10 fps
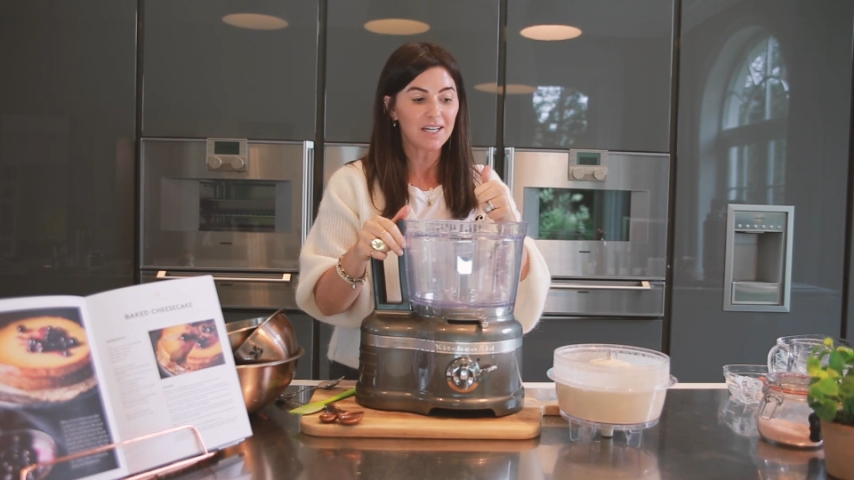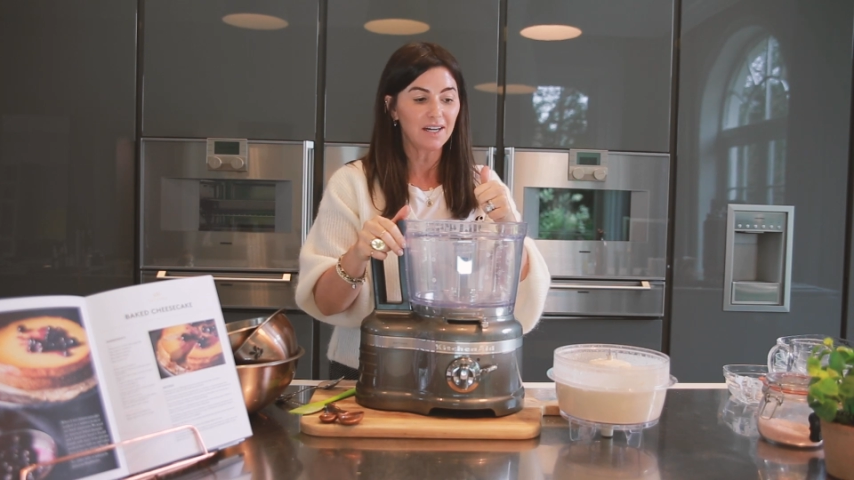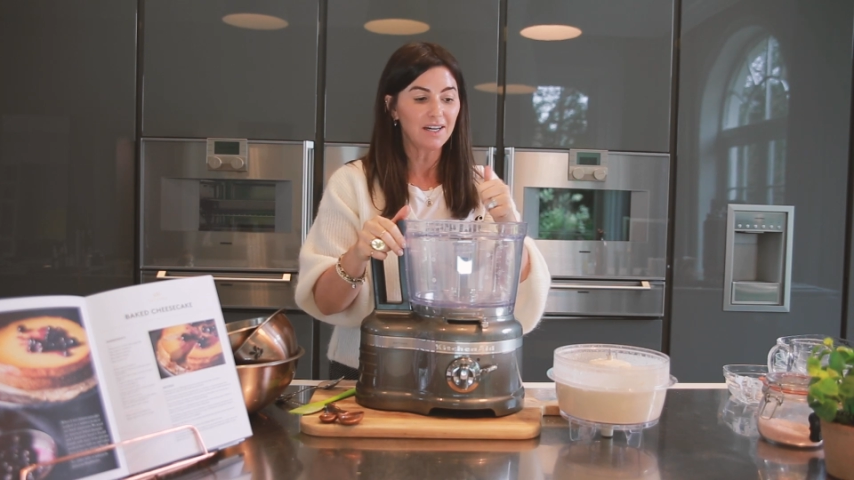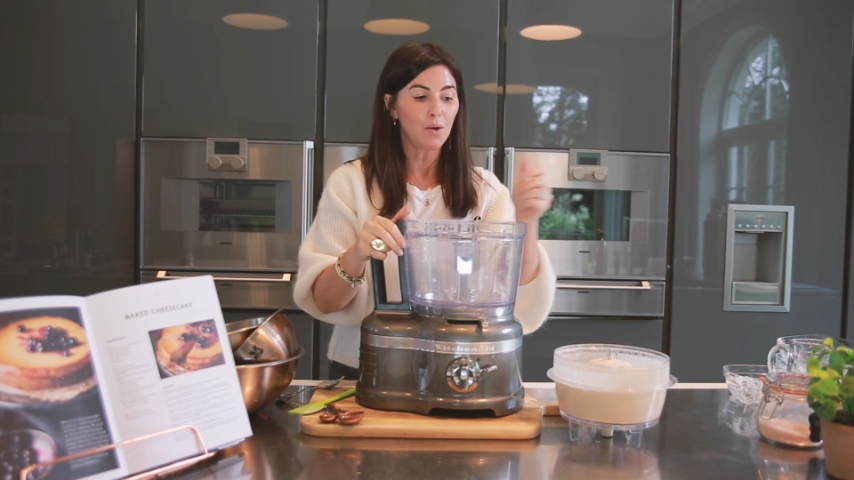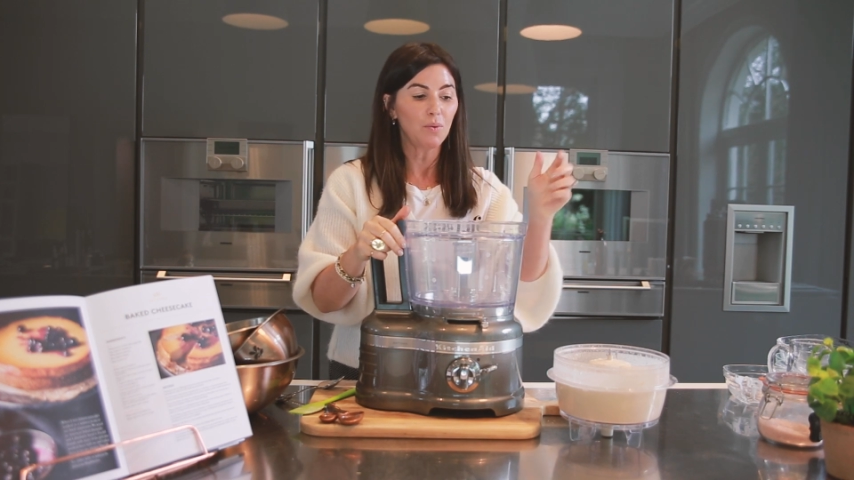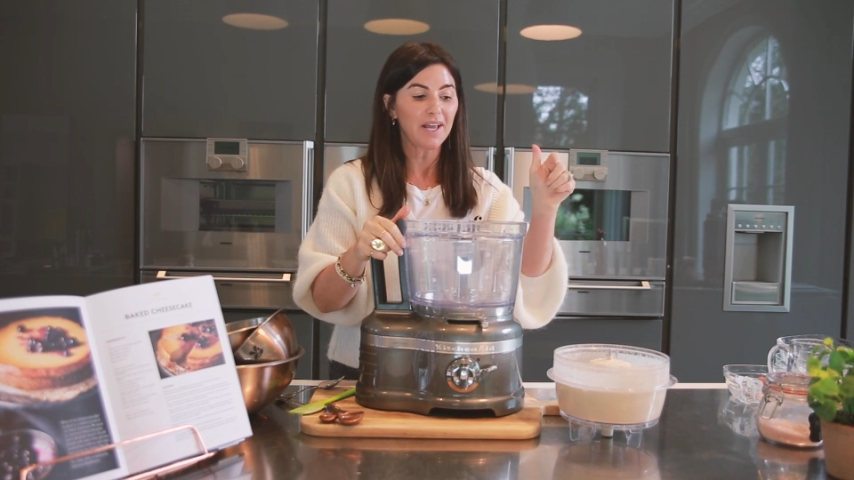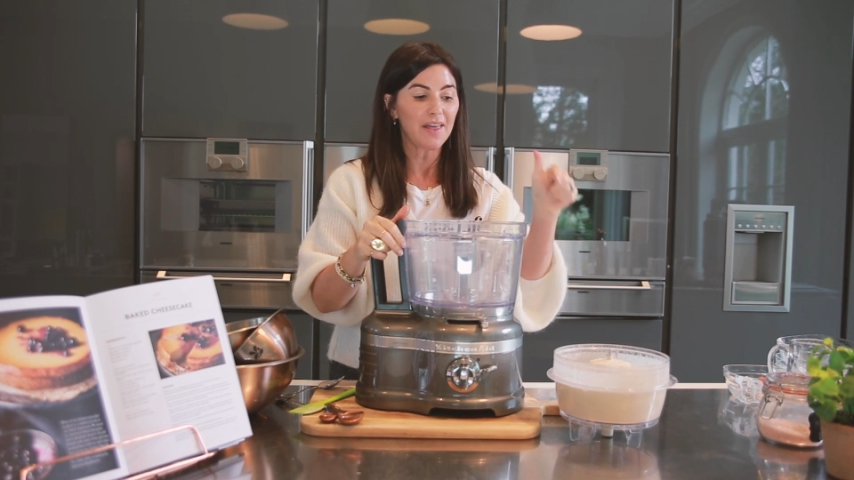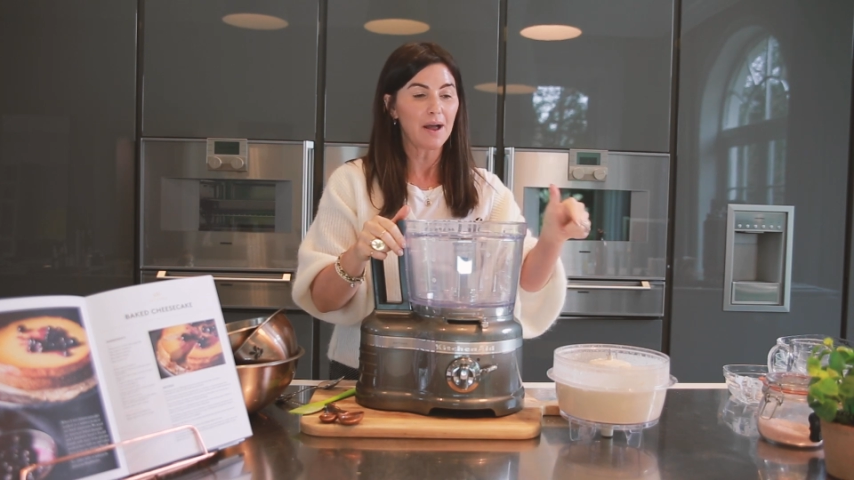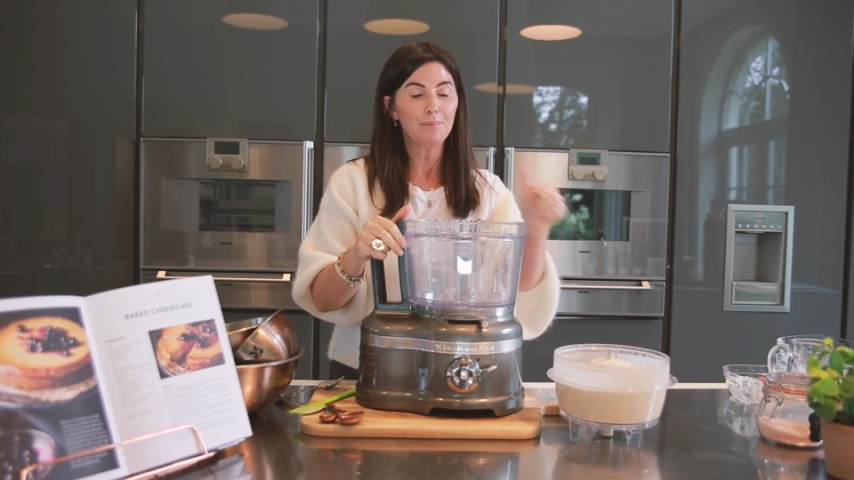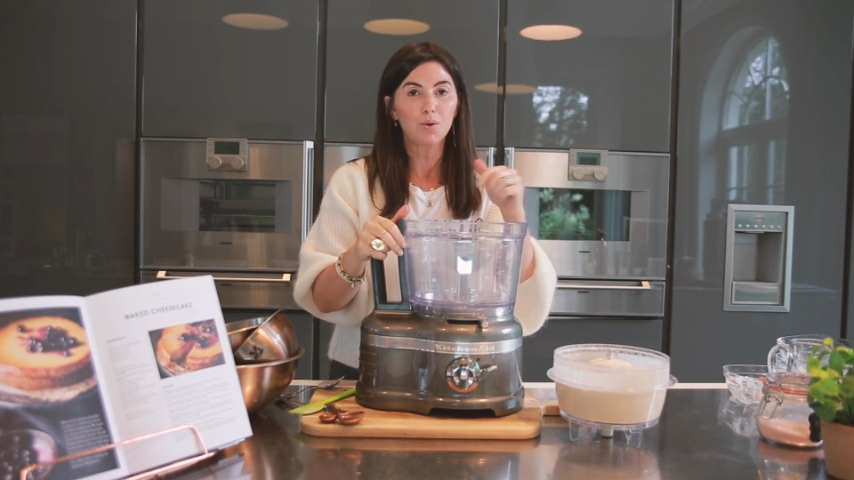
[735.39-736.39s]
and we'll
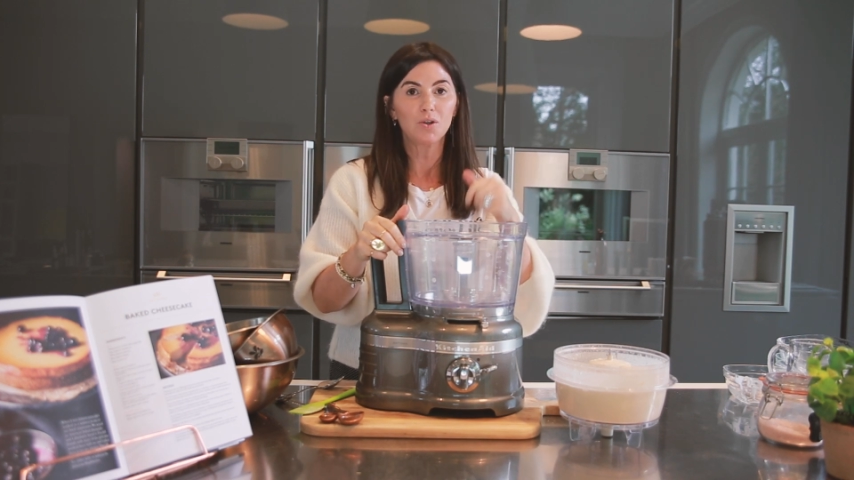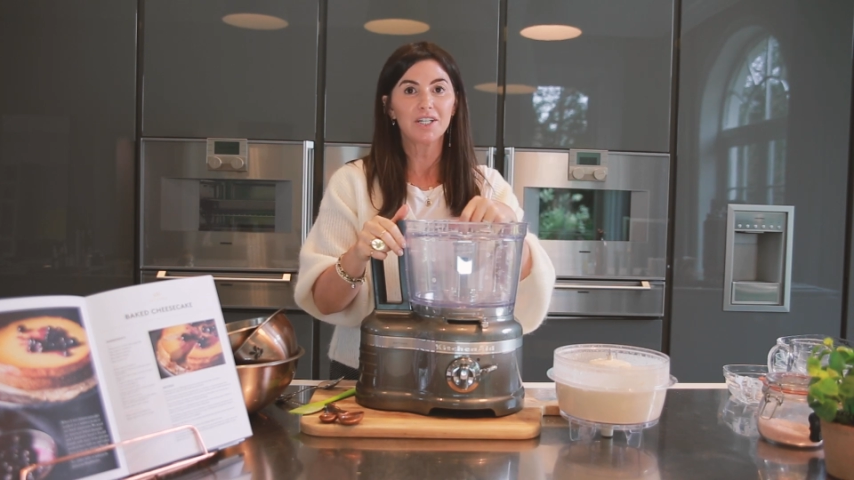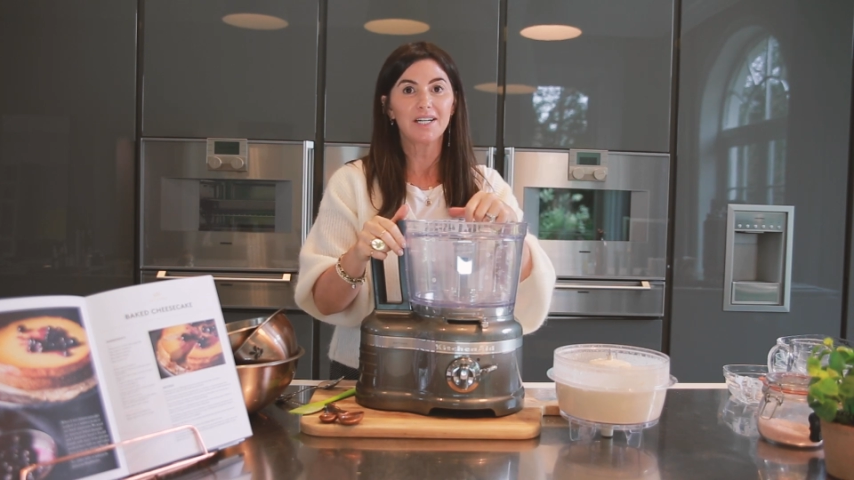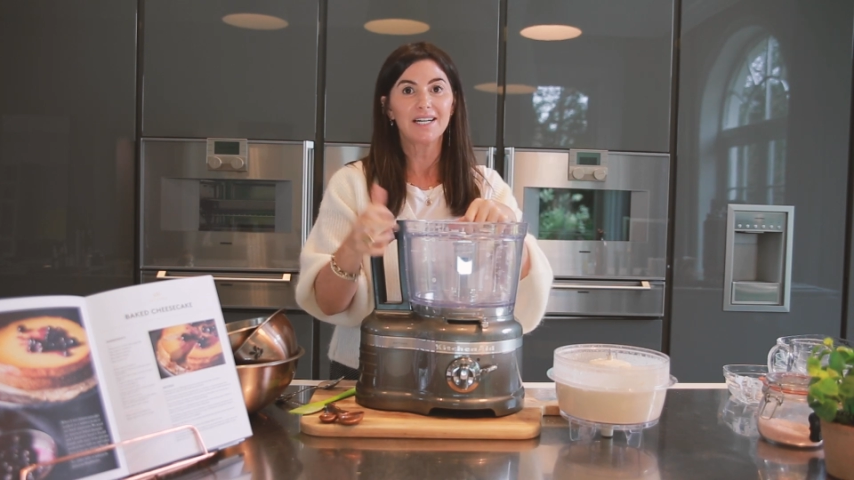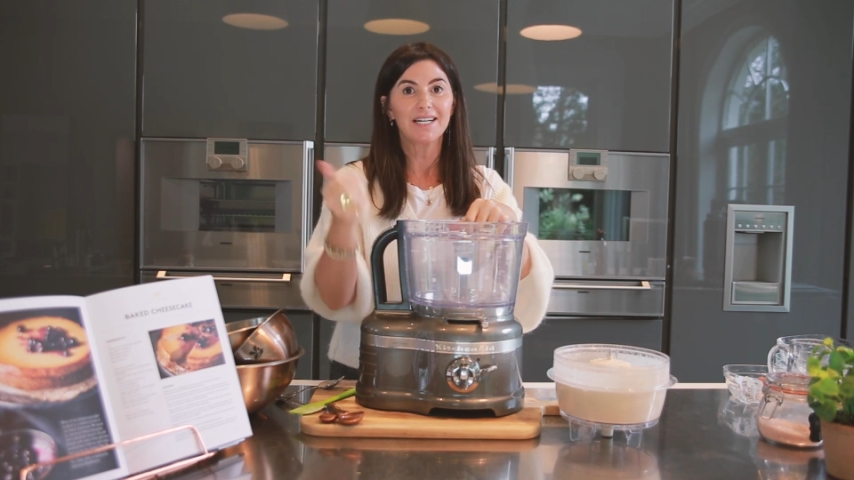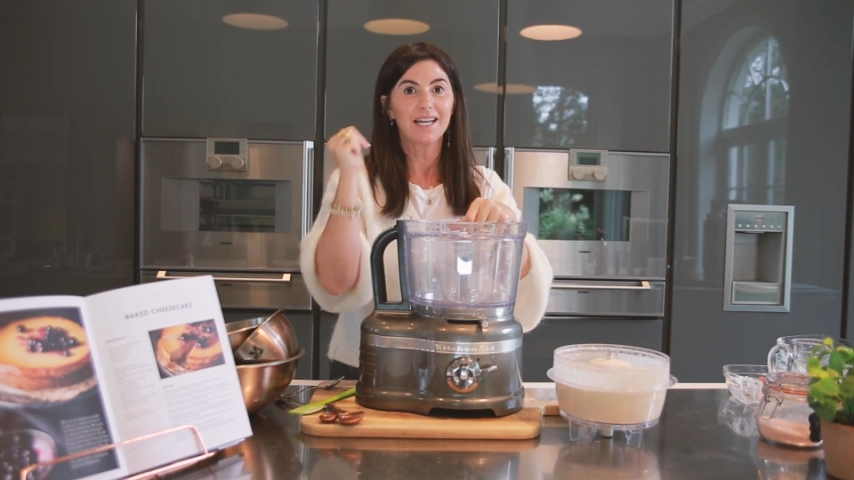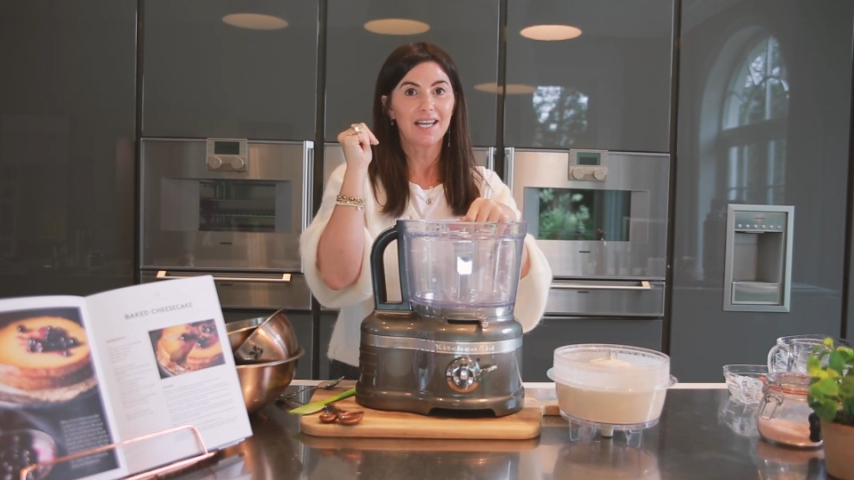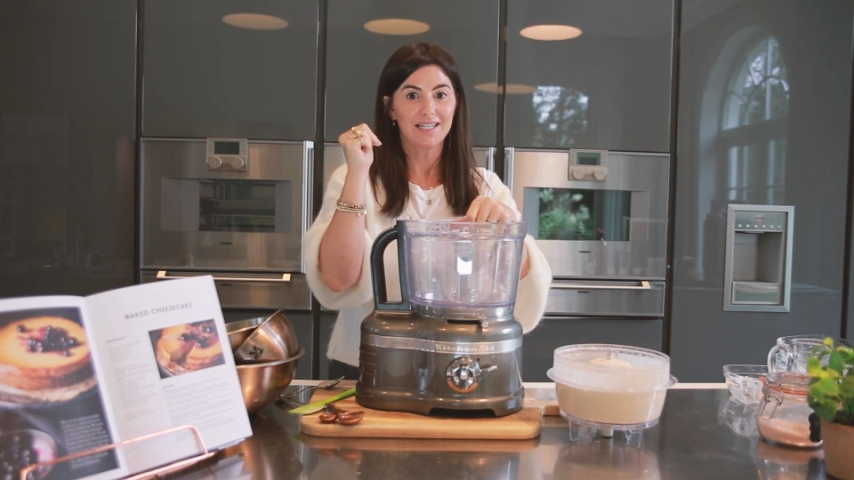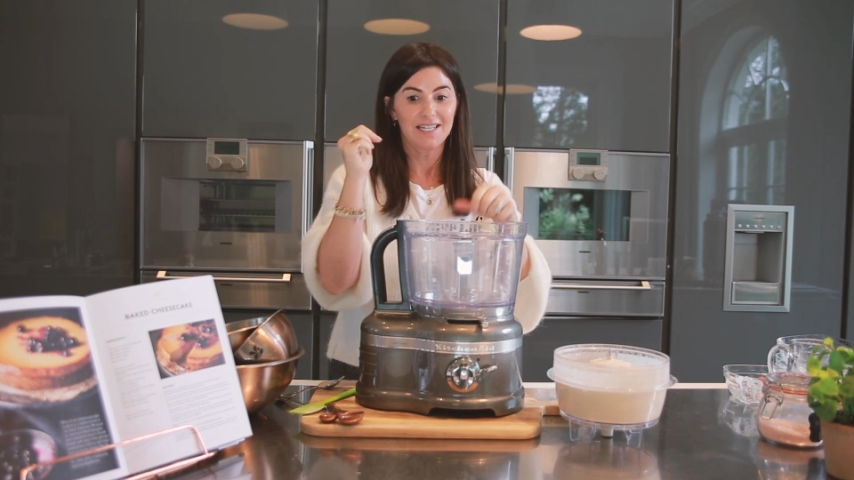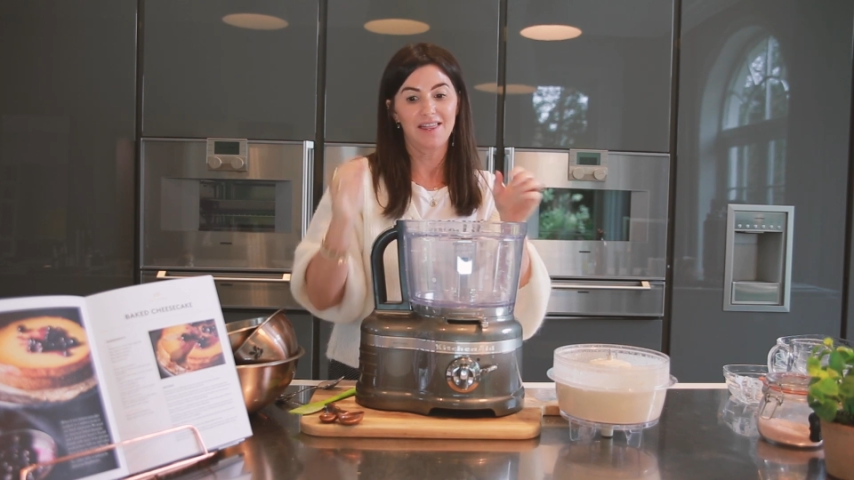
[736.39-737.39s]
get that poured in and
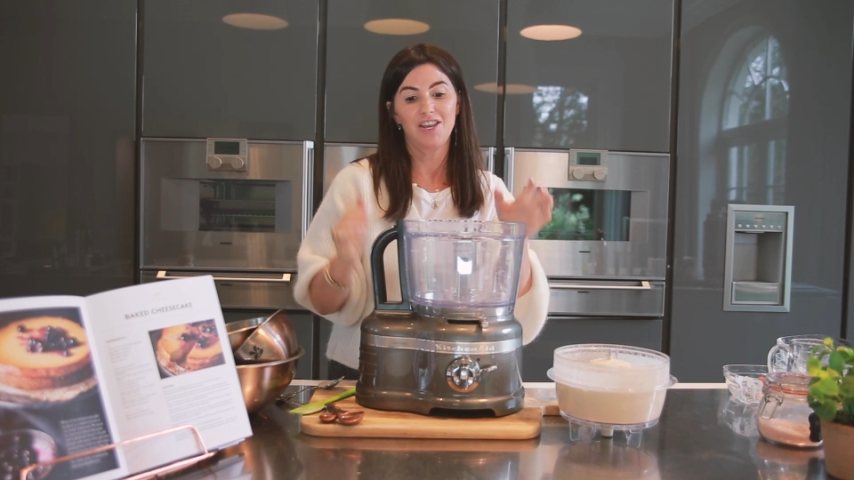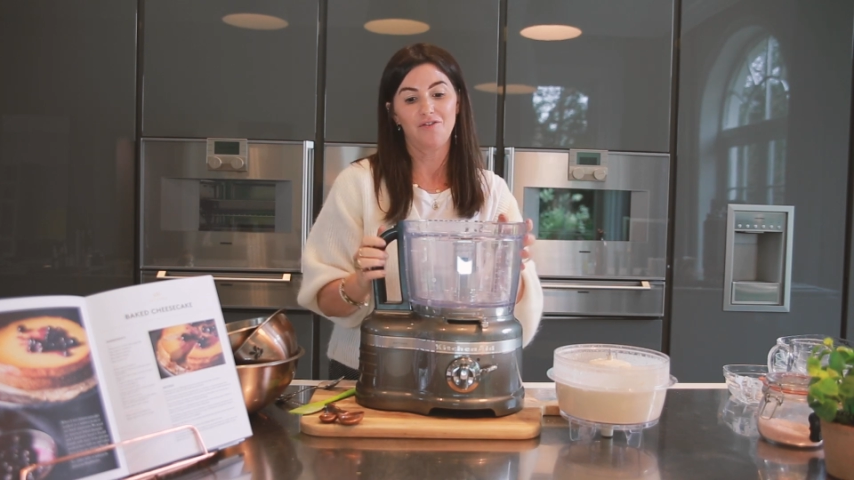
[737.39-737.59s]
get it in the